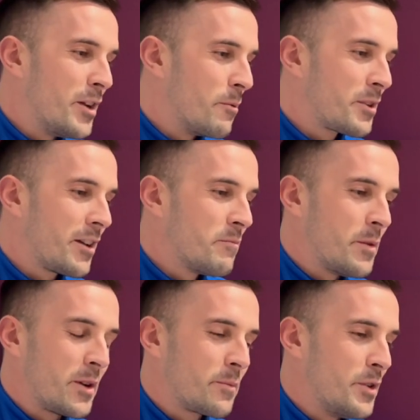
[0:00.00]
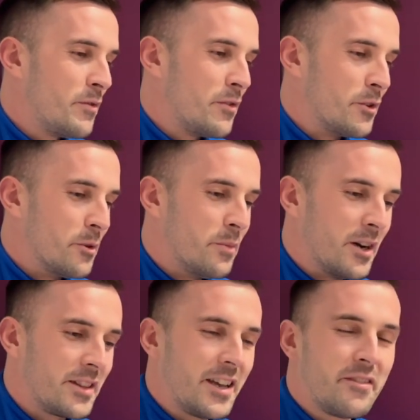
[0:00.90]
I wouldn't give him a big movie role,
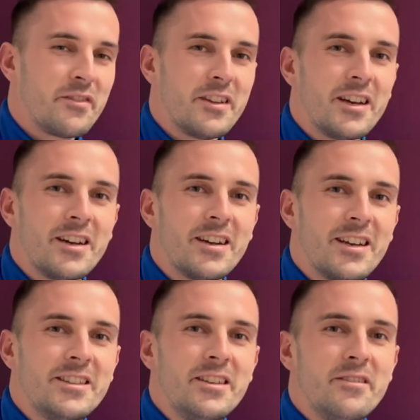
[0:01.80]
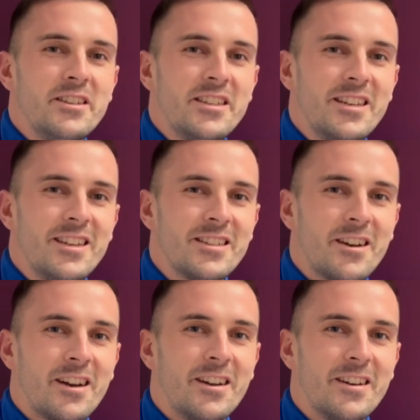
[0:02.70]
but definitely a TV series,
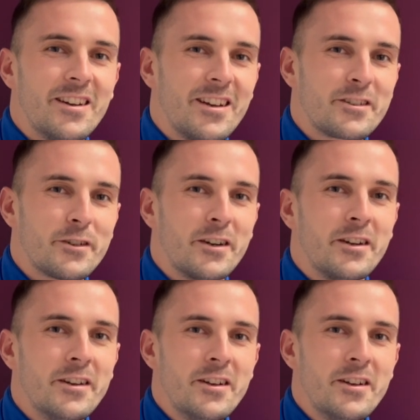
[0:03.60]
a sort of